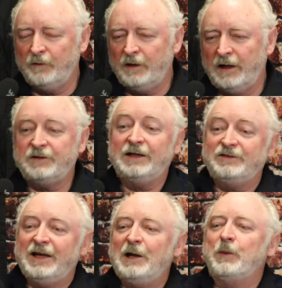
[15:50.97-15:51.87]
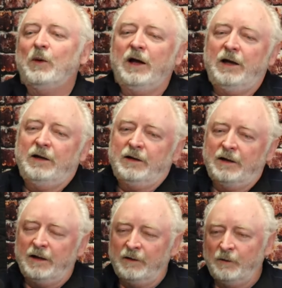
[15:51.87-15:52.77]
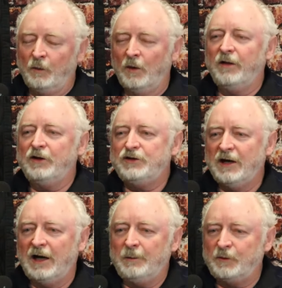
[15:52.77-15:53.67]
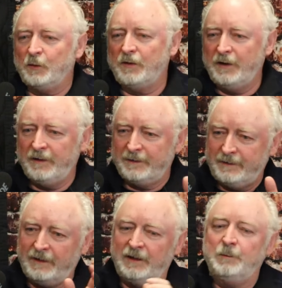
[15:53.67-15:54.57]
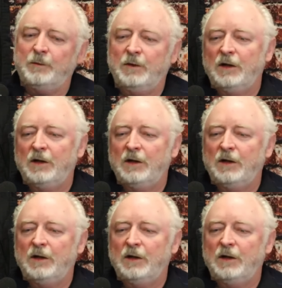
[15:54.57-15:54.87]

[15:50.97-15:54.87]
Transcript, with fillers: as an example, I uh, one of the jobs within the team